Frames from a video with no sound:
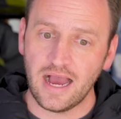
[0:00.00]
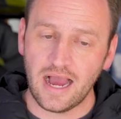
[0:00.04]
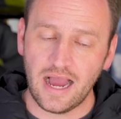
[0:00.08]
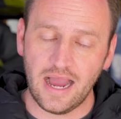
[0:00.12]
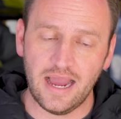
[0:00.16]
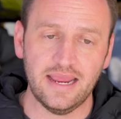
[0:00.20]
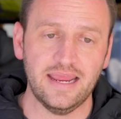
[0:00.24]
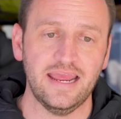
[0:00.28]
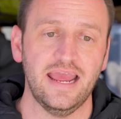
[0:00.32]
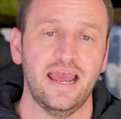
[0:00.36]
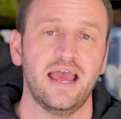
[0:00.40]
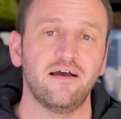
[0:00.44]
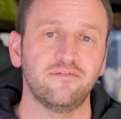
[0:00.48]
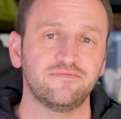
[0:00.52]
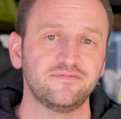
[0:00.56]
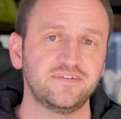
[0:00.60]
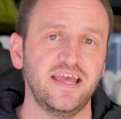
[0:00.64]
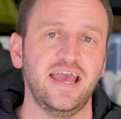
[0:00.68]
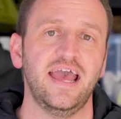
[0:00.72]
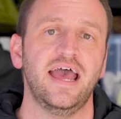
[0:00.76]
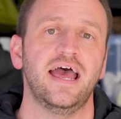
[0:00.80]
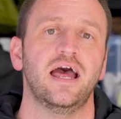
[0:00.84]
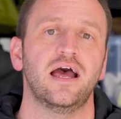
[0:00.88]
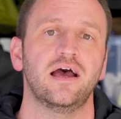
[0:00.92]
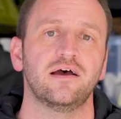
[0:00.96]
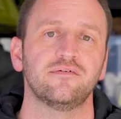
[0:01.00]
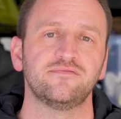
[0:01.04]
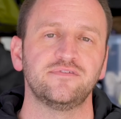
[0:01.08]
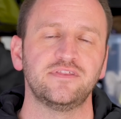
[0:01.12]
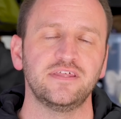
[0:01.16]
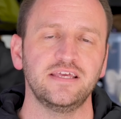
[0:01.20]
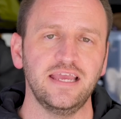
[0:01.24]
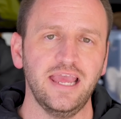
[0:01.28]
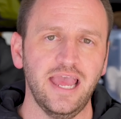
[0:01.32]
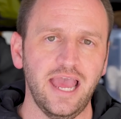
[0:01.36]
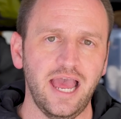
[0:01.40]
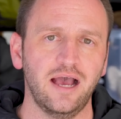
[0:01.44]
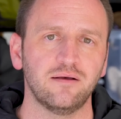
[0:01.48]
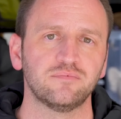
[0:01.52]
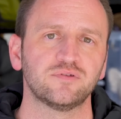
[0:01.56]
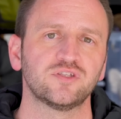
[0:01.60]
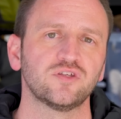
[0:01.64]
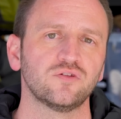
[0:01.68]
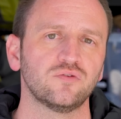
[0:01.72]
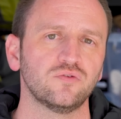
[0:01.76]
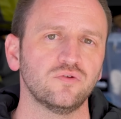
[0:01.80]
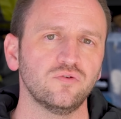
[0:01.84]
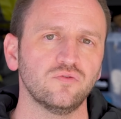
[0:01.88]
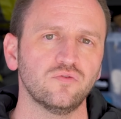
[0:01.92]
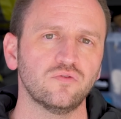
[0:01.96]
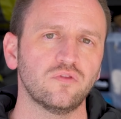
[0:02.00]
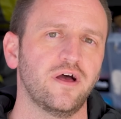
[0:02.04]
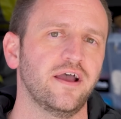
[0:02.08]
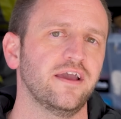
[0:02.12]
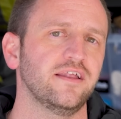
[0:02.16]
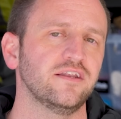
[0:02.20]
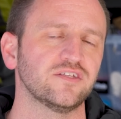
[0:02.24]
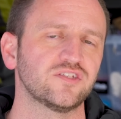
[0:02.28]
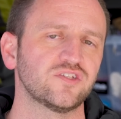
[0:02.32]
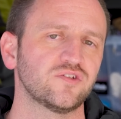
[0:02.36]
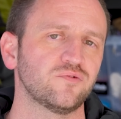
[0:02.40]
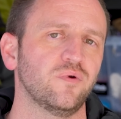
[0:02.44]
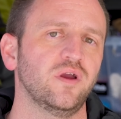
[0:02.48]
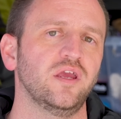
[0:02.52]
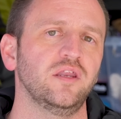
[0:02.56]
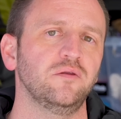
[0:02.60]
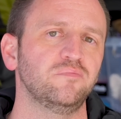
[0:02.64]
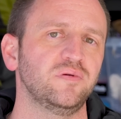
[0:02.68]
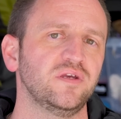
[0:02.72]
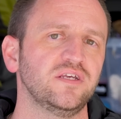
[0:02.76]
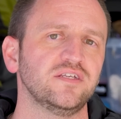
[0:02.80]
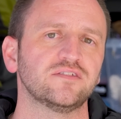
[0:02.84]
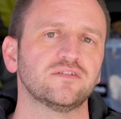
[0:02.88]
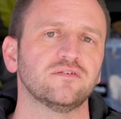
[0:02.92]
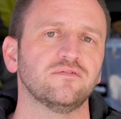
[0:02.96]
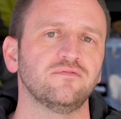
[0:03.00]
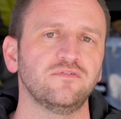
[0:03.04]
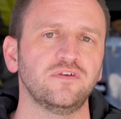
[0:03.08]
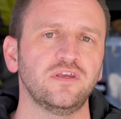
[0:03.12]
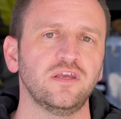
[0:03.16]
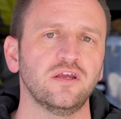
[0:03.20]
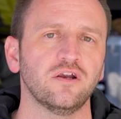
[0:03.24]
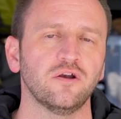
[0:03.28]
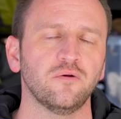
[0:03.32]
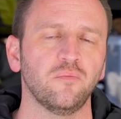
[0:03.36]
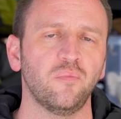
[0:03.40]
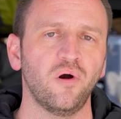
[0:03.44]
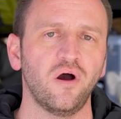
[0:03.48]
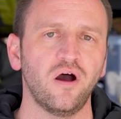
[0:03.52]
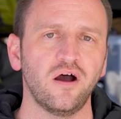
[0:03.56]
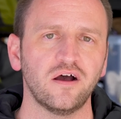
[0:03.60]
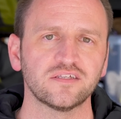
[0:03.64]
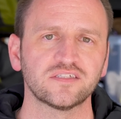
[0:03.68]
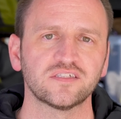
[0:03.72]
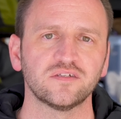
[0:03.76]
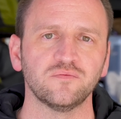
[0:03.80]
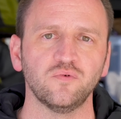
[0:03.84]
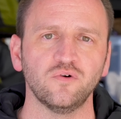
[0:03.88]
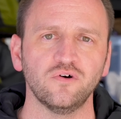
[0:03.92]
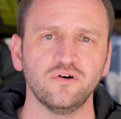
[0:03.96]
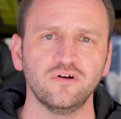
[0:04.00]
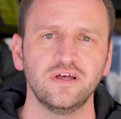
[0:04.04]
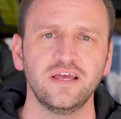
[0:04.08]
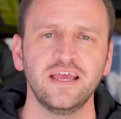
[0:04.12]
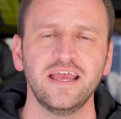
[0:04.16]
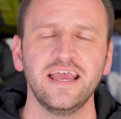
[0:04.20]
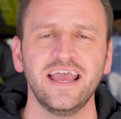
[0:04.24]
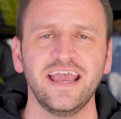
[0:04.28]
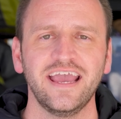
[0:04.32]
I have to have the absolute lightest weight piece of gear possible.